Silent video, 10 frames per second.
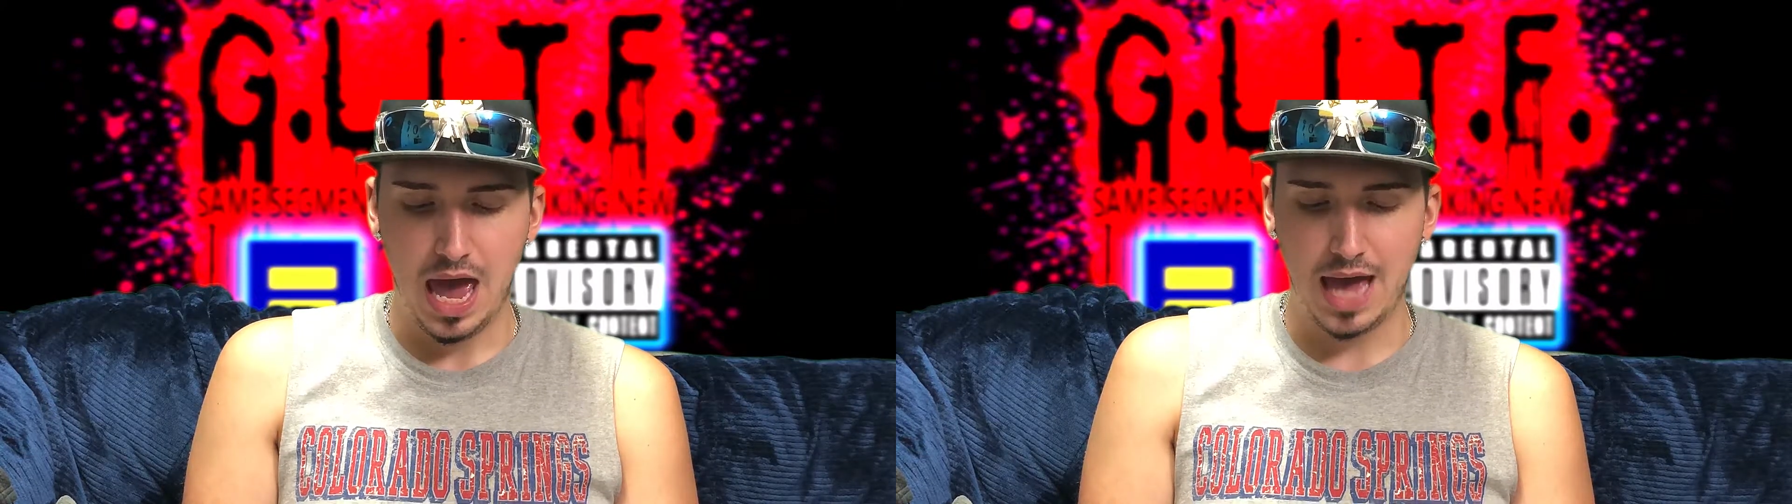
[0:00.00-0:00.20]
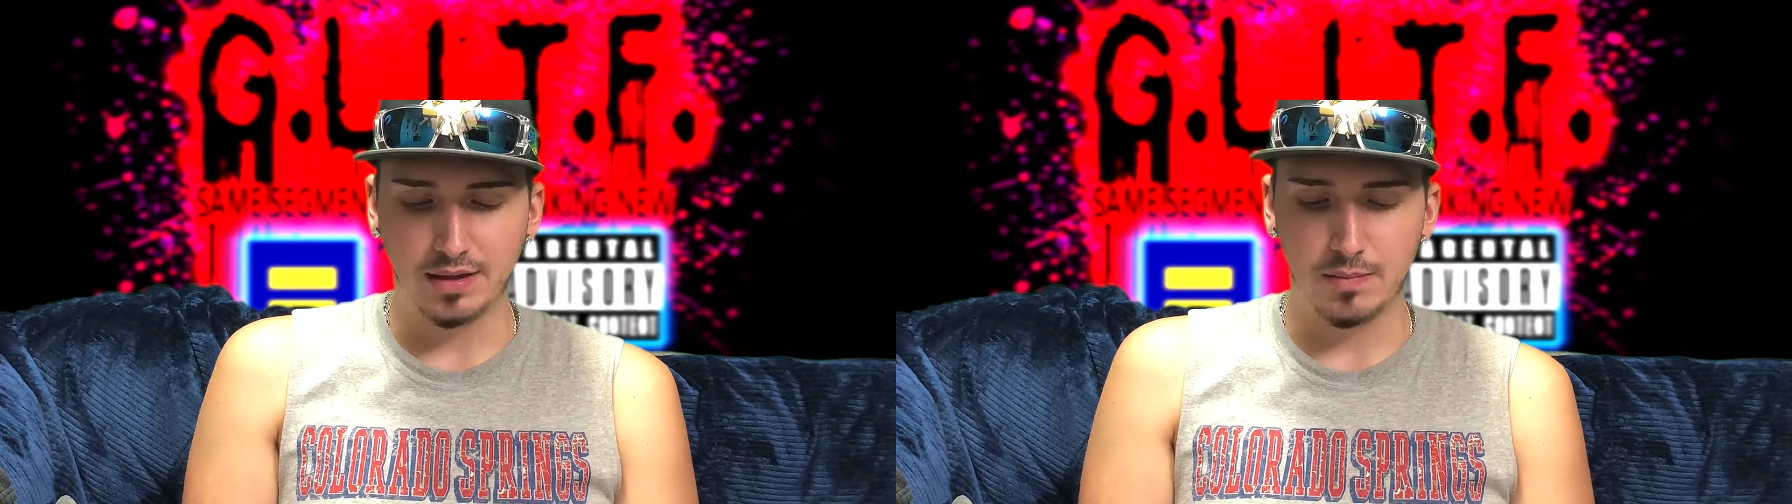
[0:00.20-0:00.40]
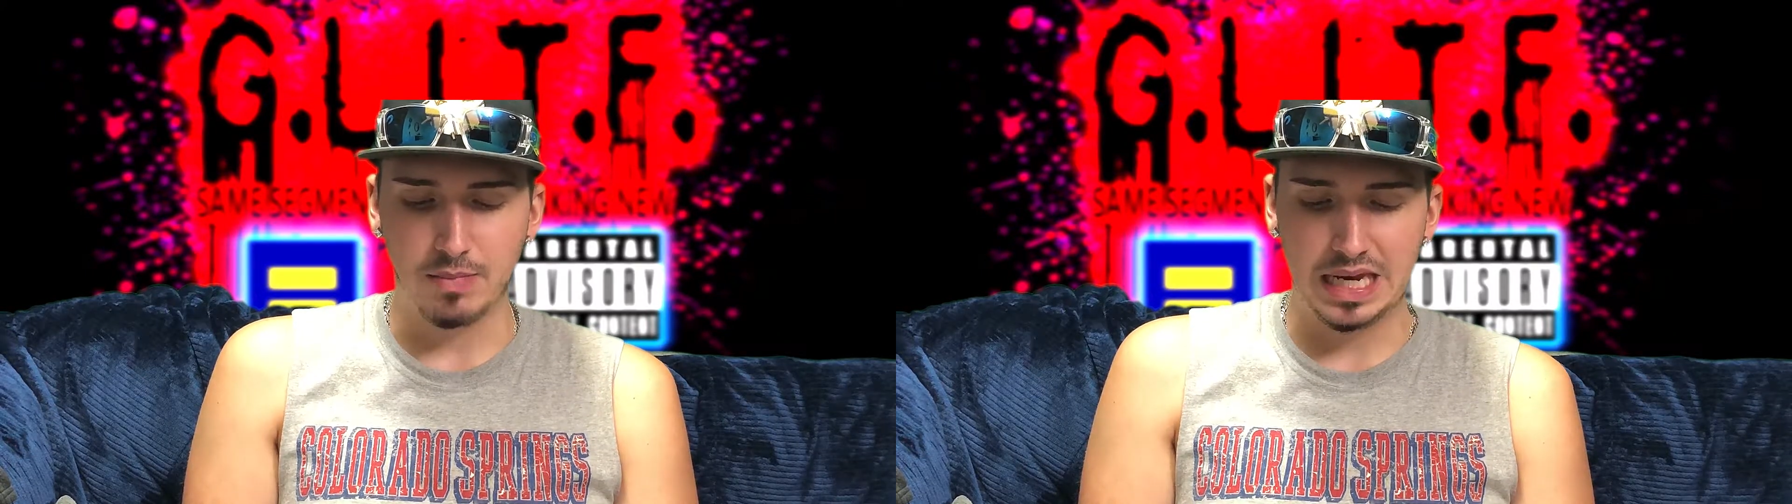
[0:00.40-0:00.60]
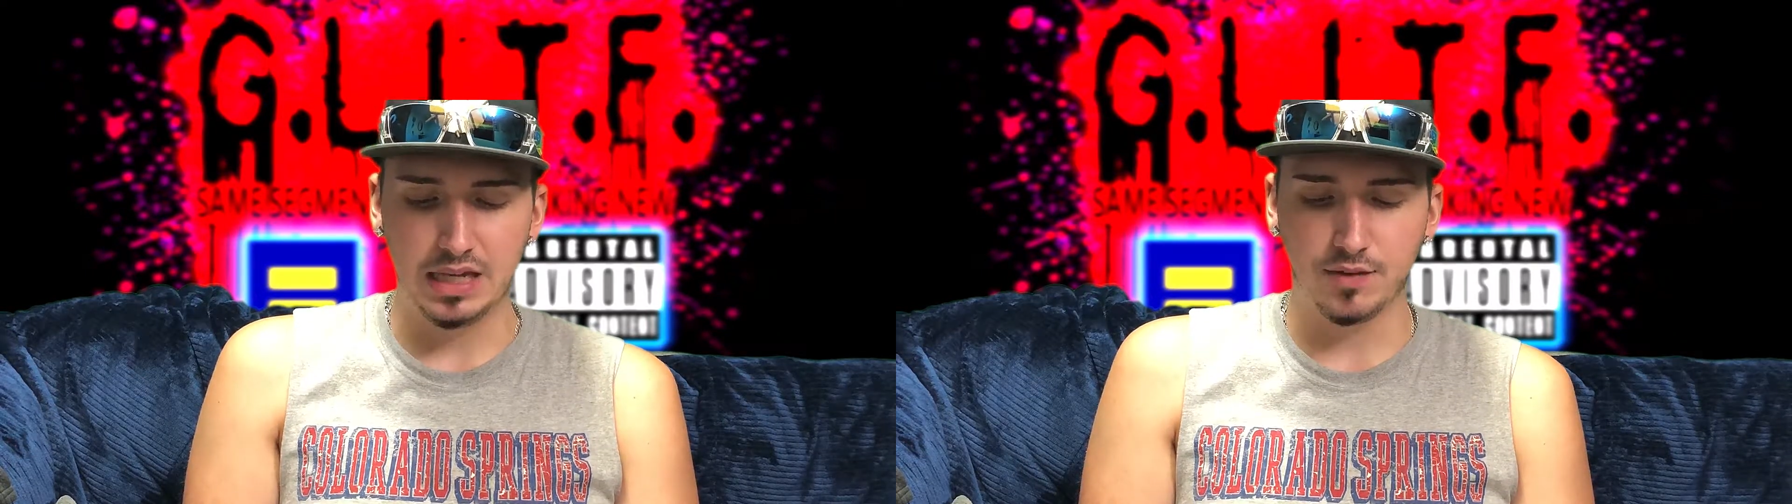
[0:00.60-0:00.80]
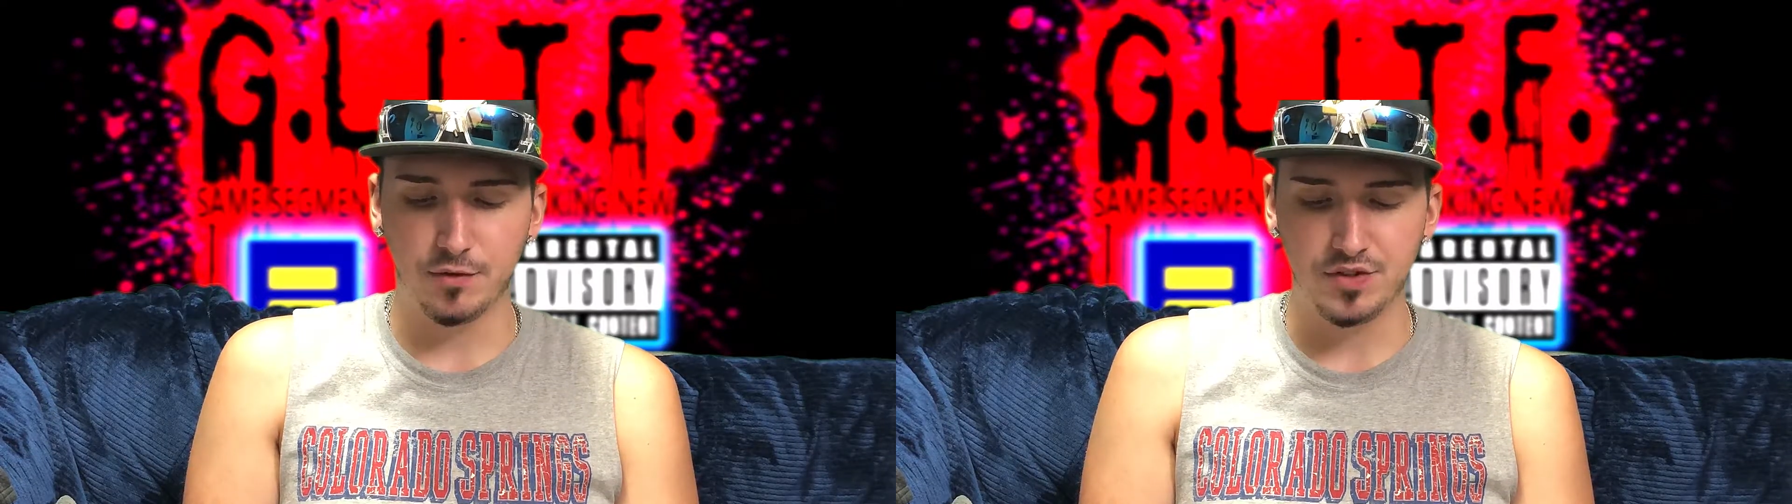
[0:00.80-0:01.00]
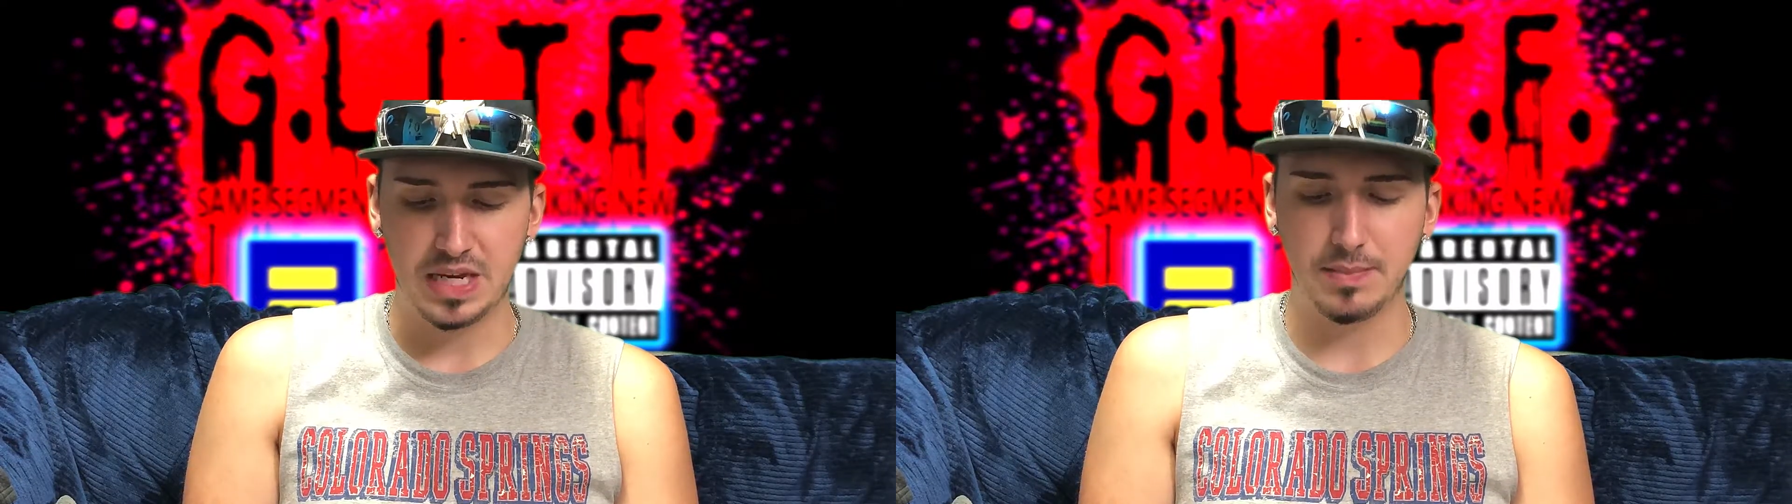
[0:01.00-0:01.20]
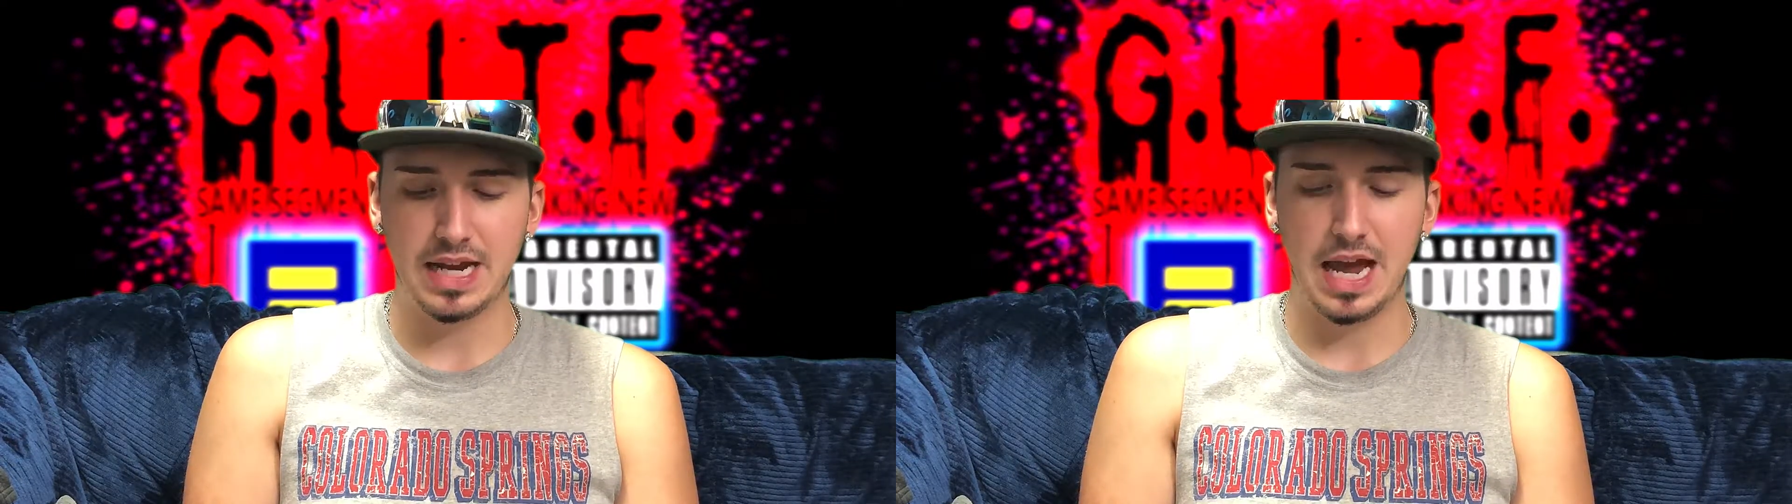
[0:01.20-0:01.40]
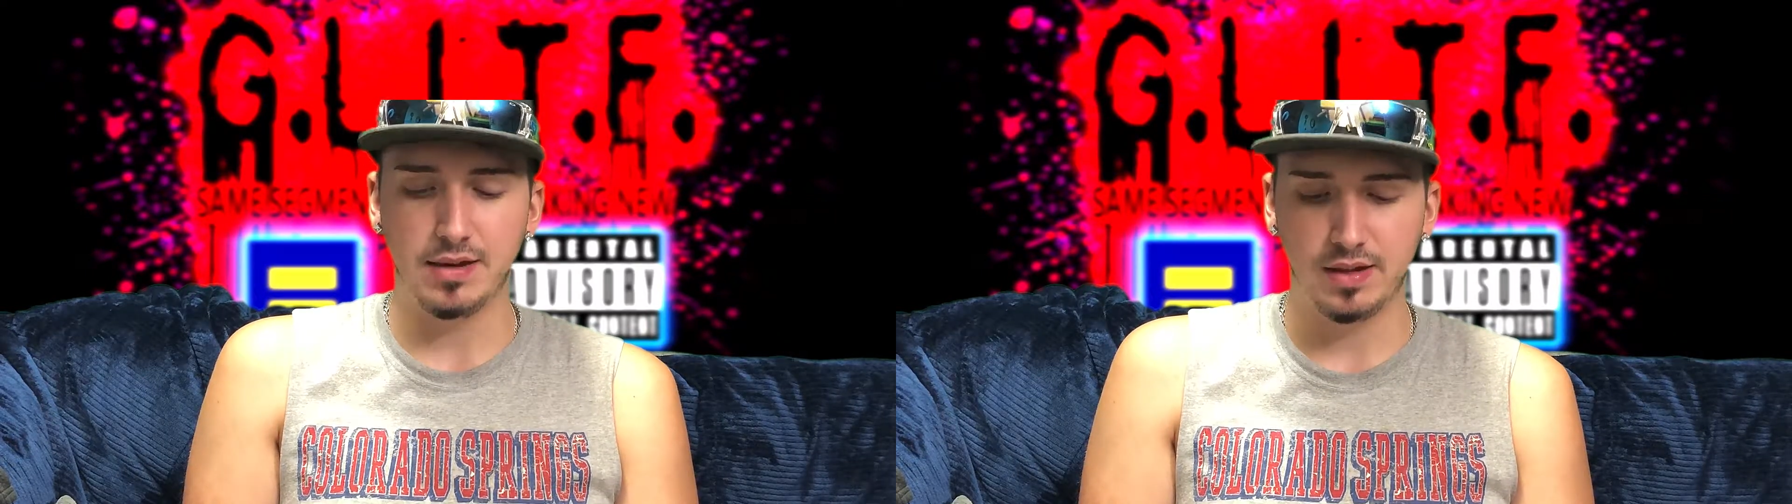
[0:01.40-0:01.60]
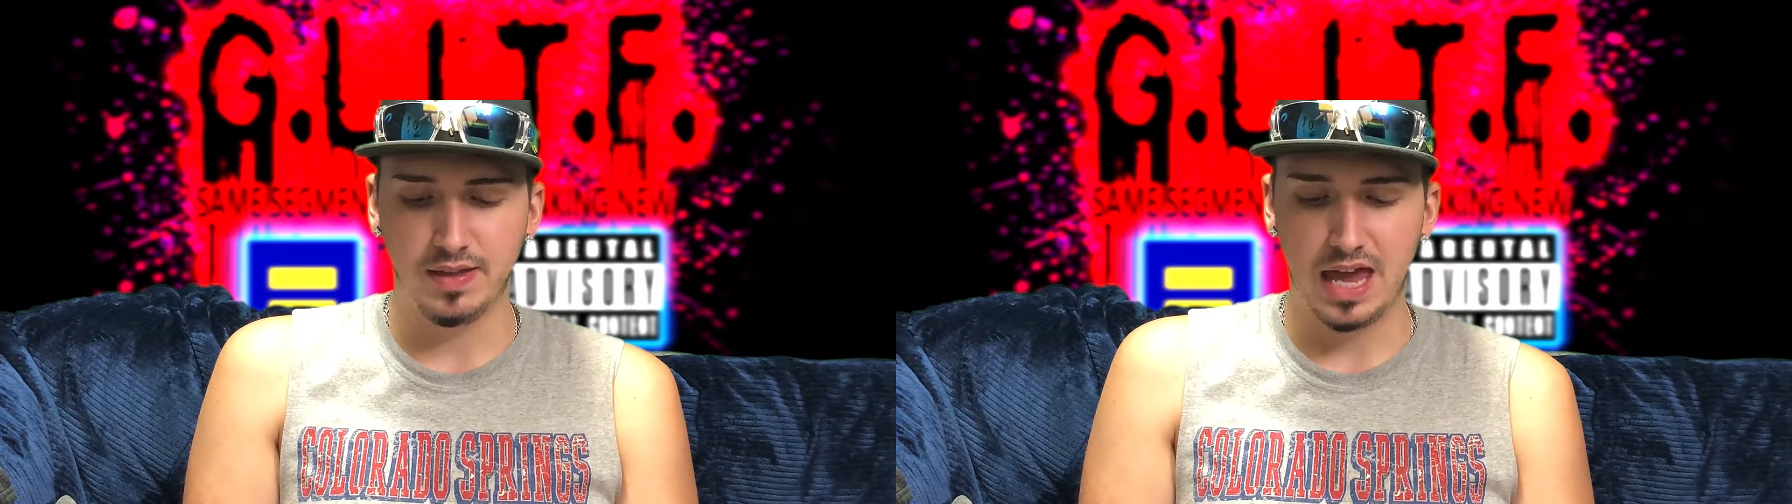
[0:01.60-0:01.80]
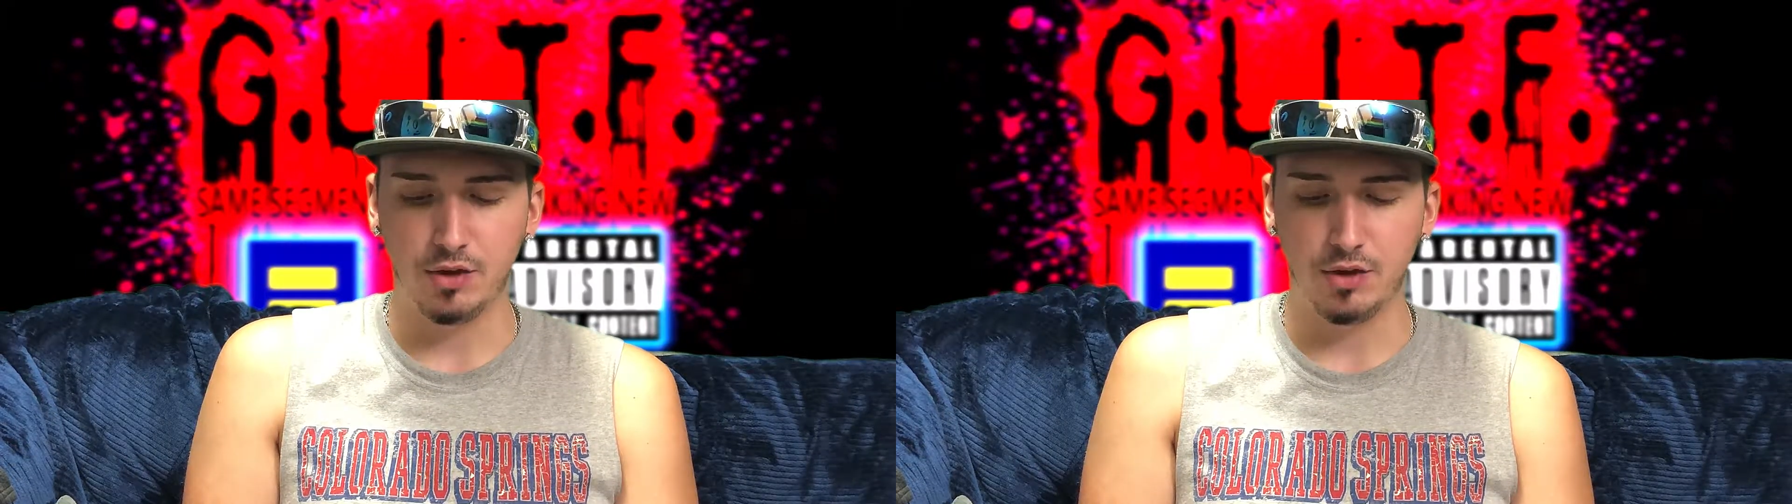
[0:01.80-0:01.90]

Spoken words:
as a means for demonizing the